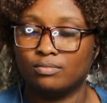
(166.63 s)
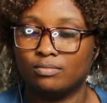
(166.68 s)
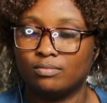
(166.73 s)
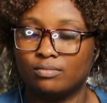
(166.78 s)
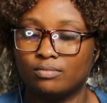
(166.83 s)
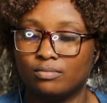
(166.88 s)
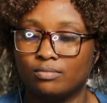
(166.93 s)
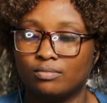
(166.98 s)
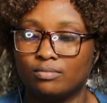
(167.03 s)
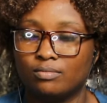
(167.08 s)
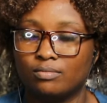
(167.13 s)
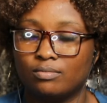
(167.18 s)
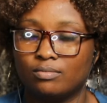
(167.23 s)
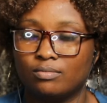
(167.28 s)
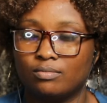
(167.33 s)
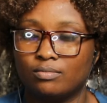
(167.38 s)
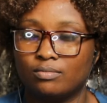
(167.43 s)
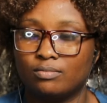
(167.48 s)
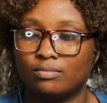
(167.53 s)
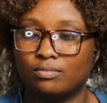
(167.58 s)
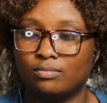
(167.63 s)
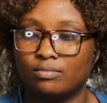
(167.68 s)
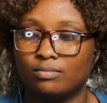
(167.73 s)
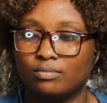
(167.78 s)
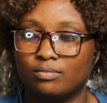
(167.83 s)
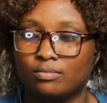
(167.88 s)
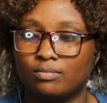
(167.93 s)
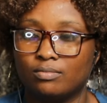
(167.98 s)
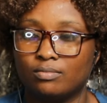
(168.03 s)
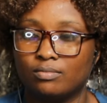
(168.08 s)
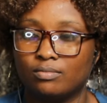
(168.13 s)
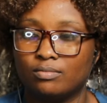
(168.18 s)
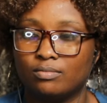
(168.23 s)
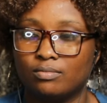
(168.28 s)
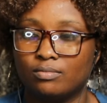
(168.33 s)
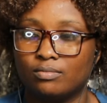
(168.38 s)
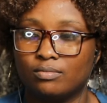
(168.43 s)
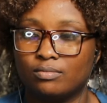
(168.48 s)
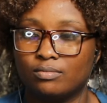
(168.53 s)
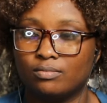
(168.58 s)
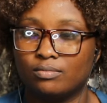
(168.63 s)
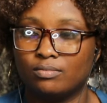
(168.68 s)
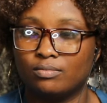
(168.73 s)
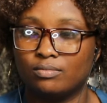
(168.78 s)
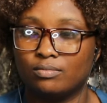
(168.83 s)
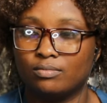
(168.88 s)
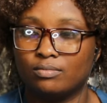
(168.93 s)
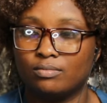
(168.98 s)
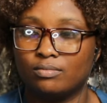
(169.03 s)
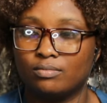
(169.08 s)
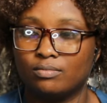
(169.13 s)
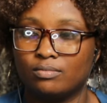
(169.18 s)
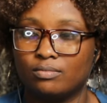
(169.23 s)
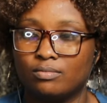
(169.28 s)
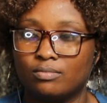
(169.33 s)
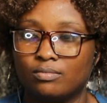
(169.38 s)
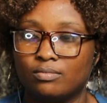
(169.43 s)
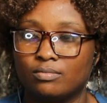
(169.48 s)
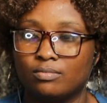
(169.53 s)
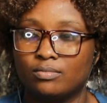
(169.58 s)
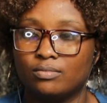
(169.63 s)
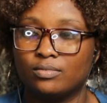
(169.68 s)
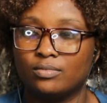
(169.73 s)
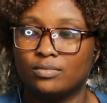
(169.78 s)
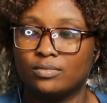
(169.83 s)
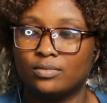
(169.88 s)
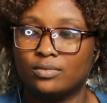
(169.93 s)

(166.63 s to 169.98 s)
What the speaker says: This person isn't speaking.